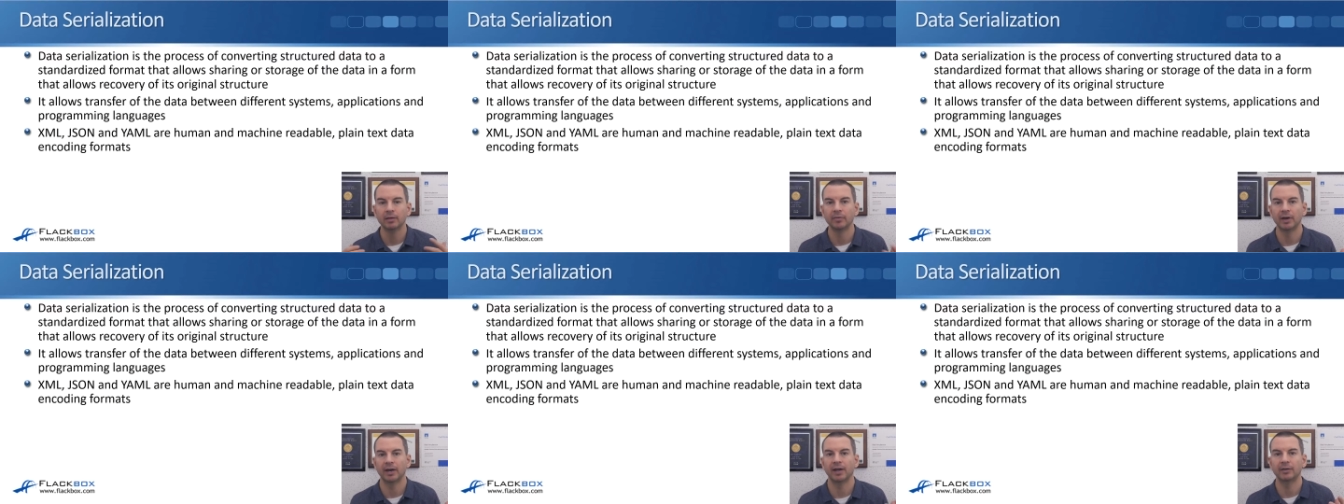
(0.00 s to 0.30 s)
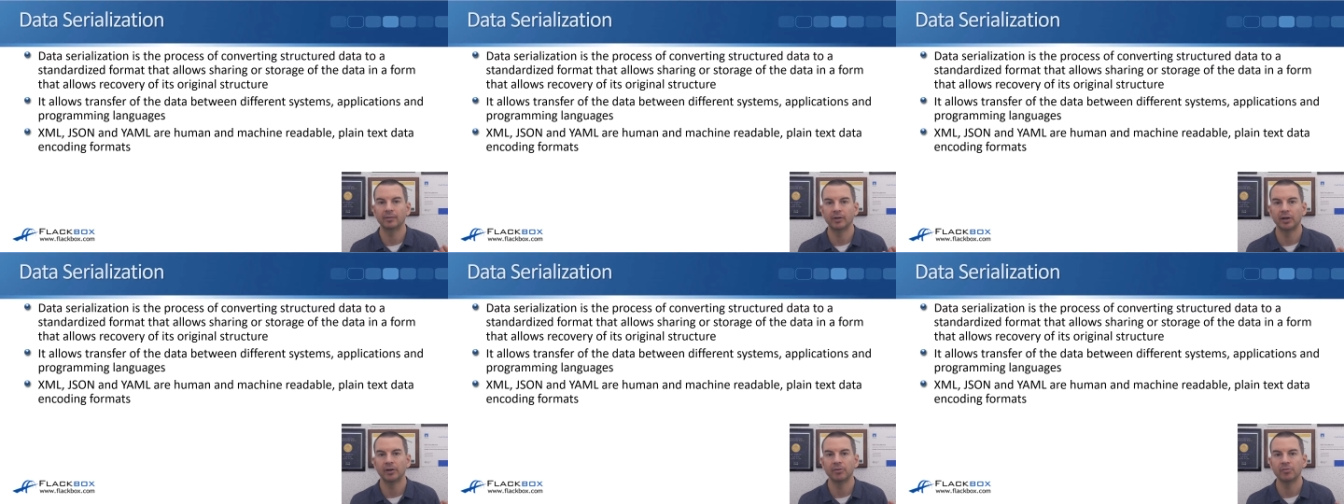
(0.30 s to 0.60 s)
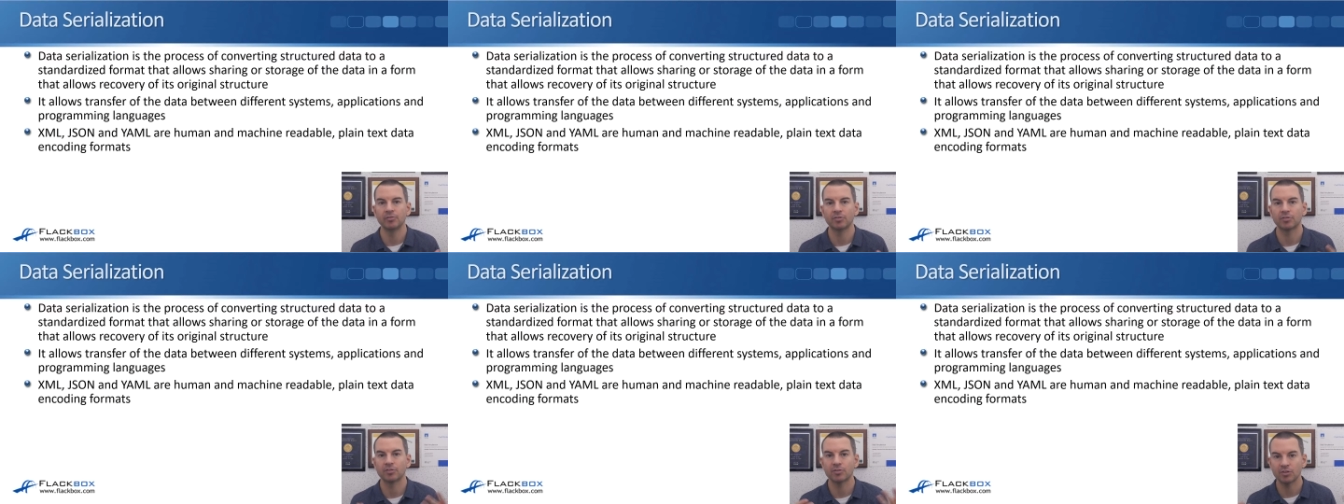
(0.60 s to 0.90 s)
that
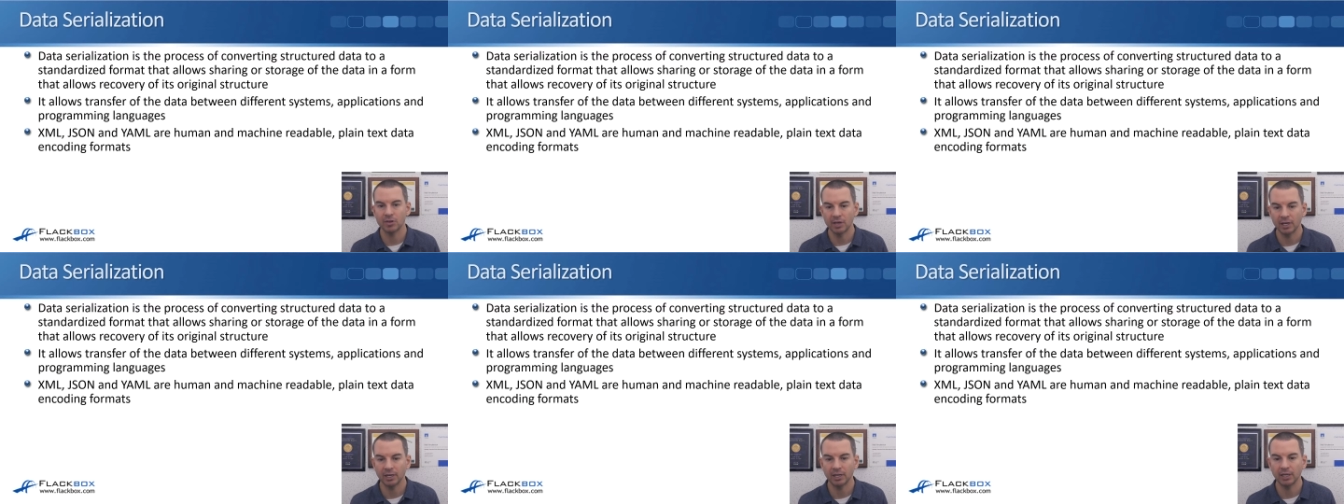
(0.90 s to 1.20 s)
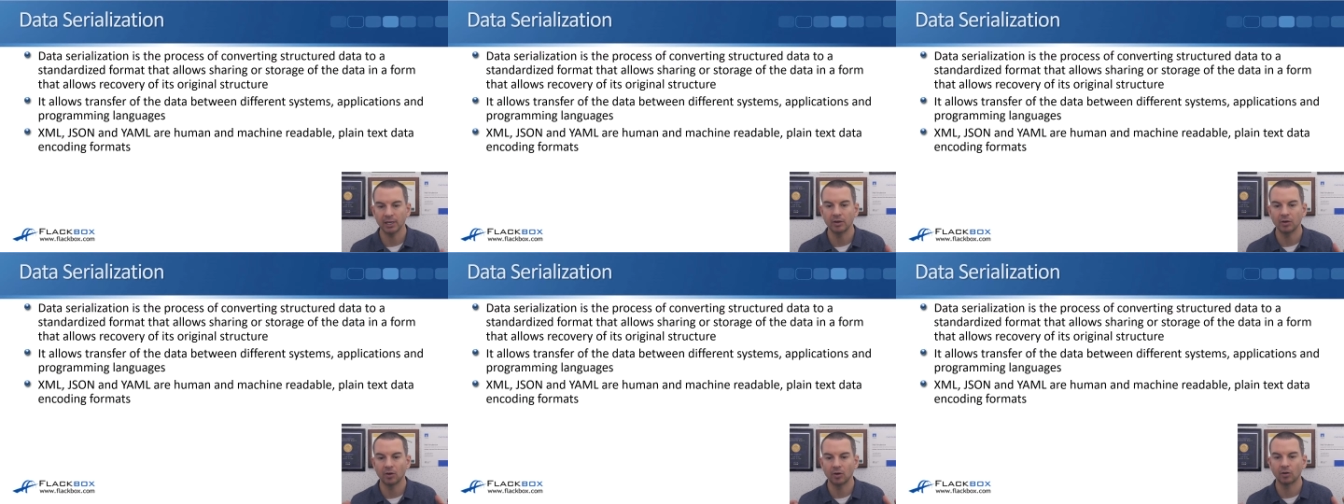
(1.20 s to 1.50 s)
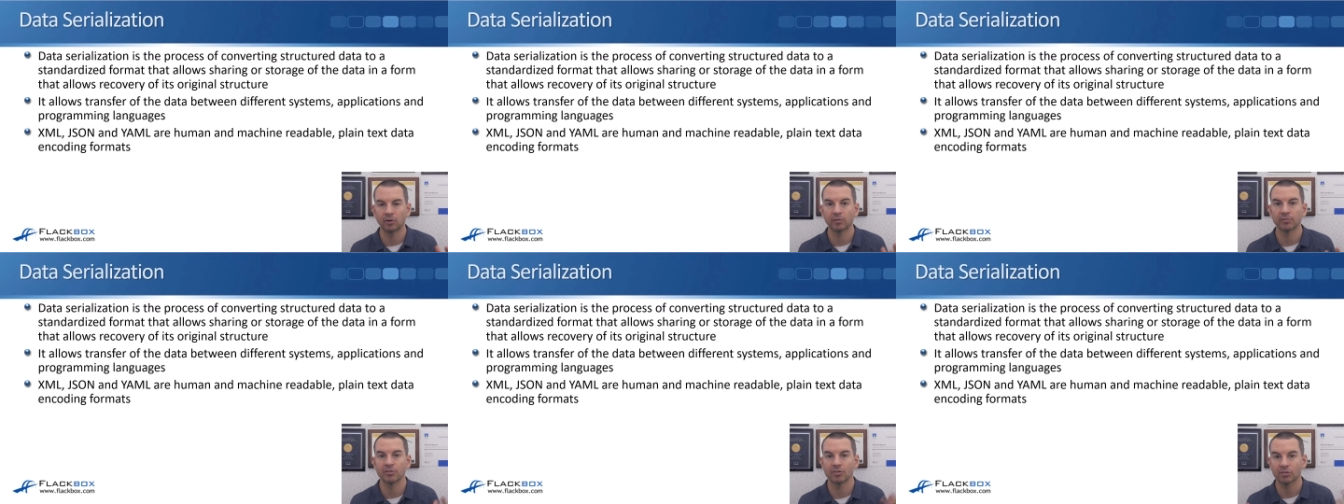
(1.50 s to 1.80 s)
allows sharing
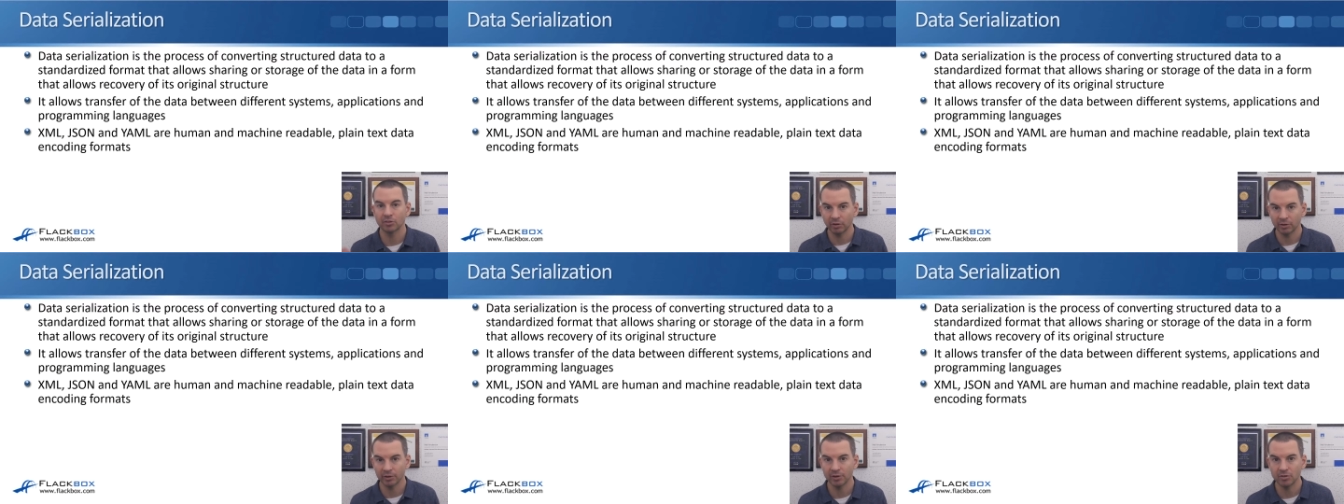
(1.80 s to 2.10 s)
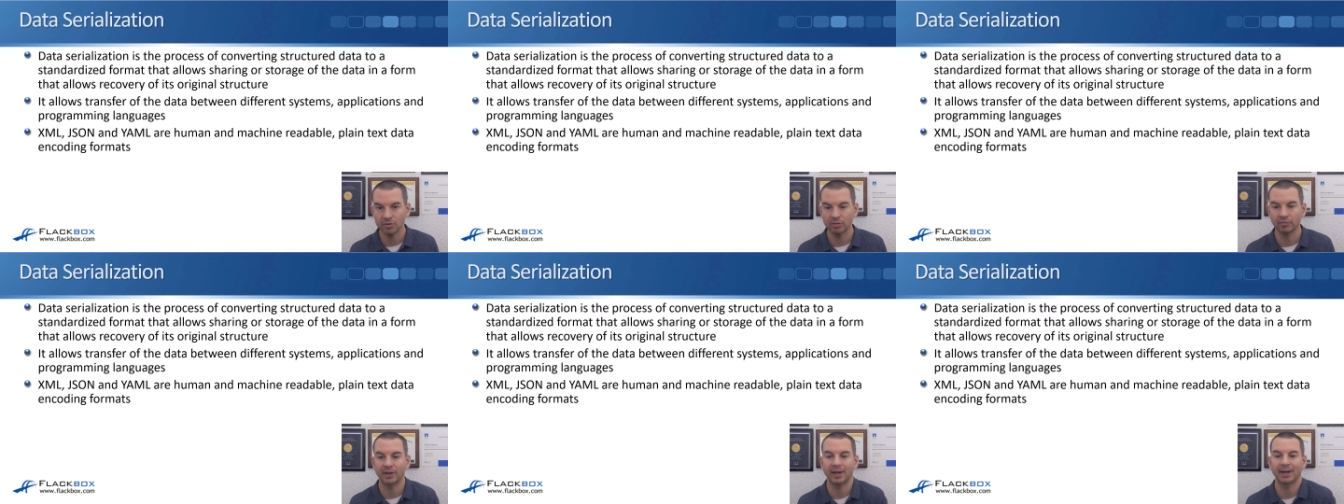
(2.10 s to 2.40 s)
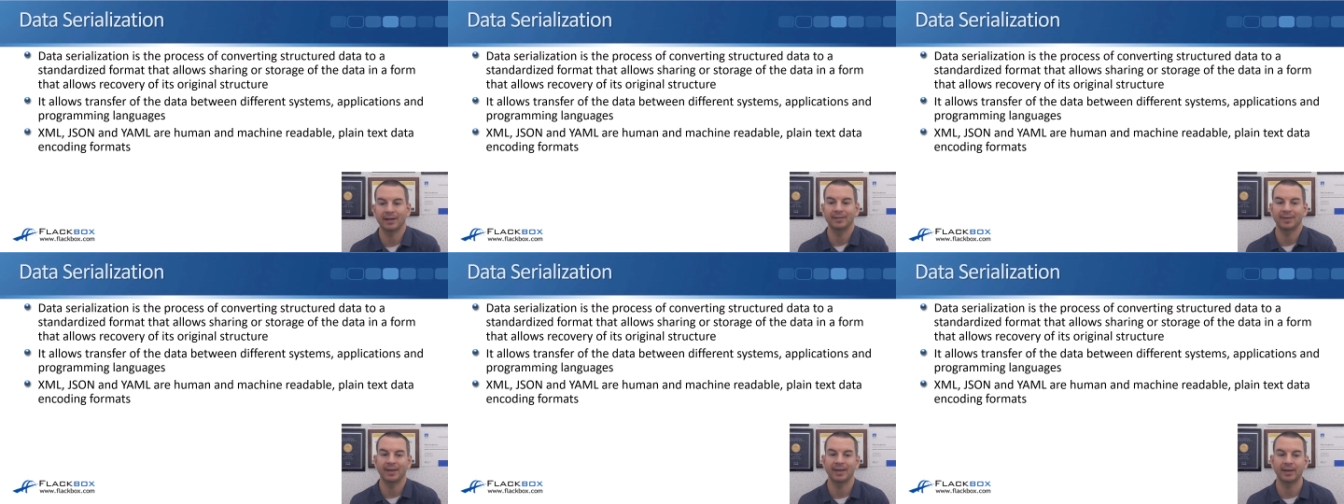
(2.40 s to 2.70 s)
or storage of
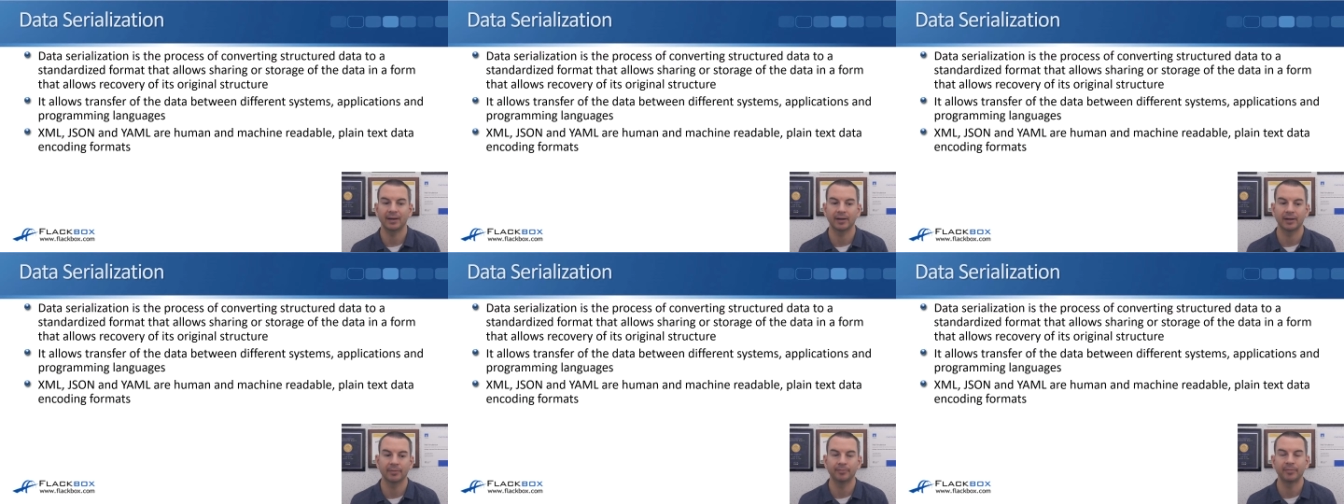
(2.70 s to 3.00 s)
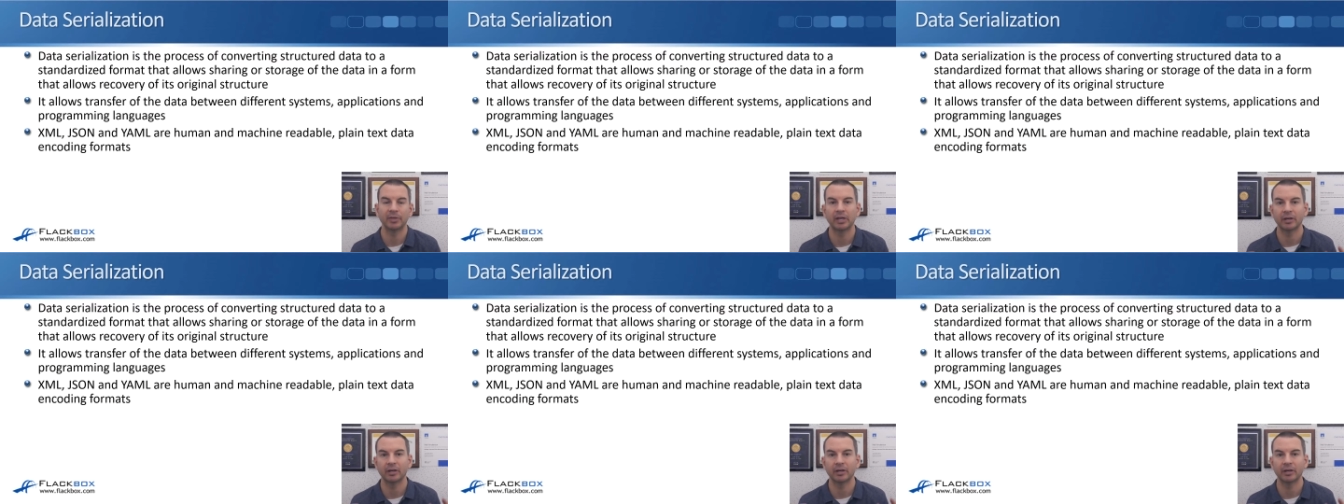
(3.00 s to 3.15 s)
that data